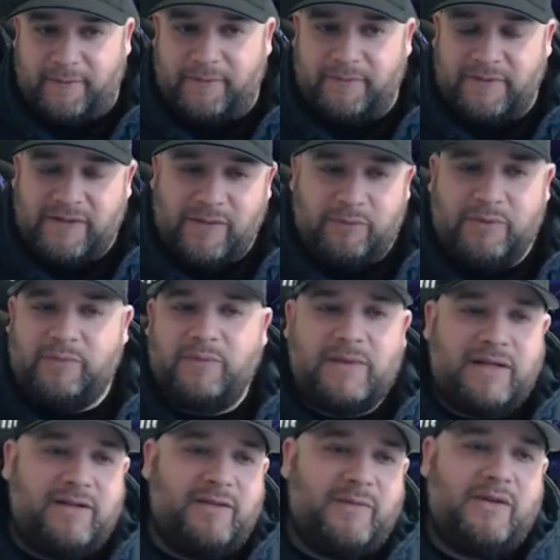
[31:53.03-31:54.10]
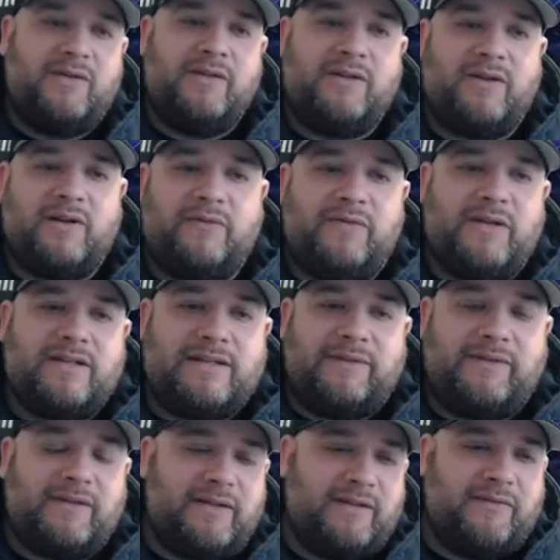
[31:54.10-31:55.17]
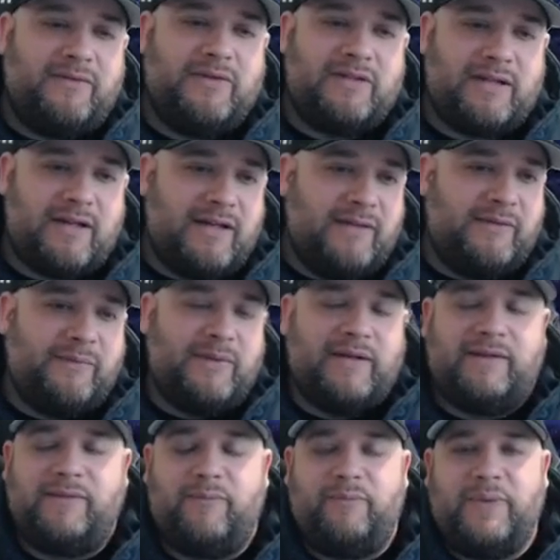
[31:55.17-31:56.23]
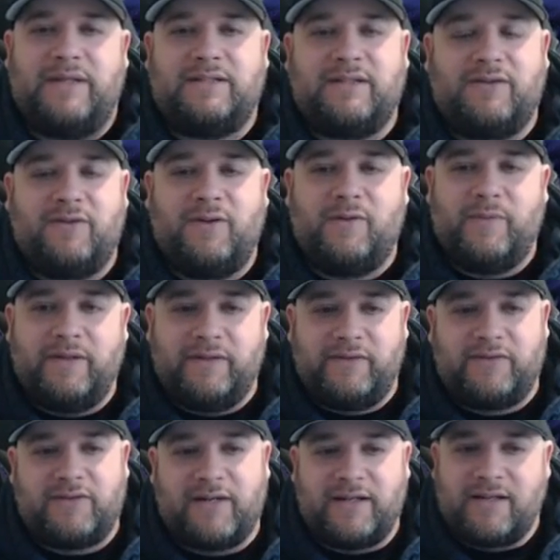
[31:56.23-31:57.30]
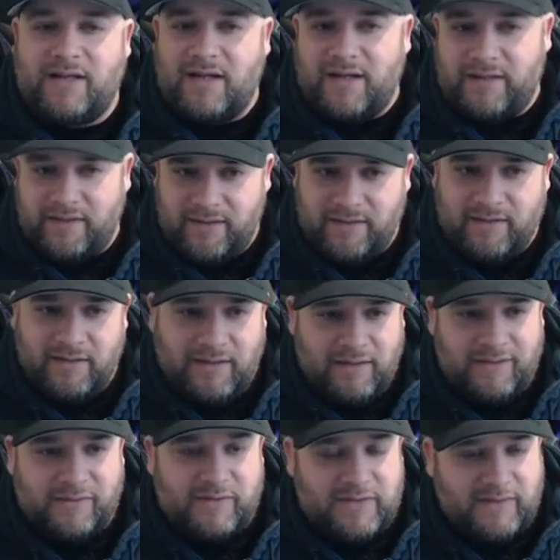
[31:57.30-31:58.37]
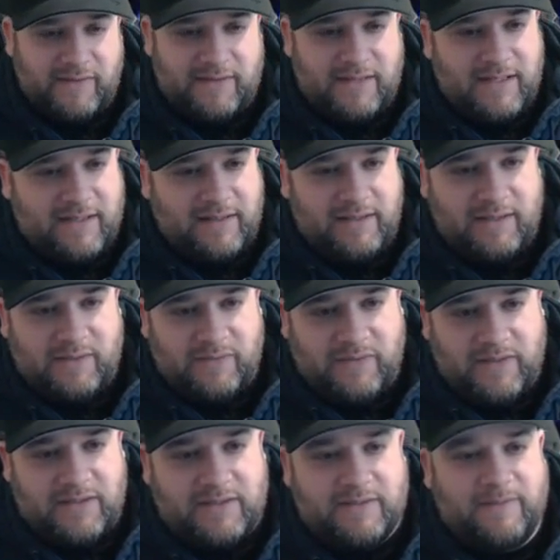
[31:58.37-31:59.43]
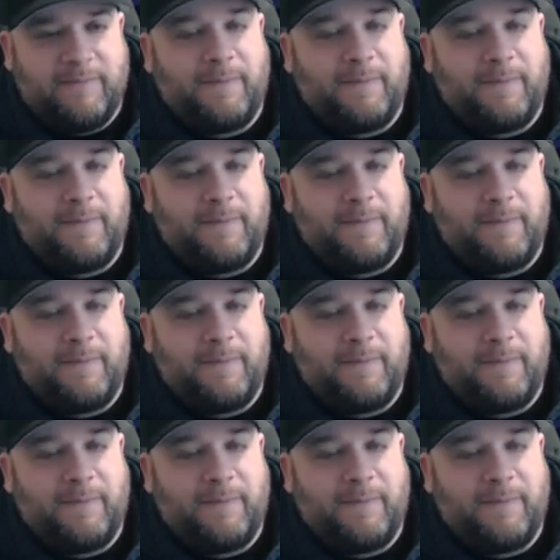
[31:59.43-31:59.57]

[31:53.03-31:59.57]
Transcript: Some people might know my holy grail fish. I've said it a few times, but it's Bentochromis tricotti, which is a Tanganyikan fish.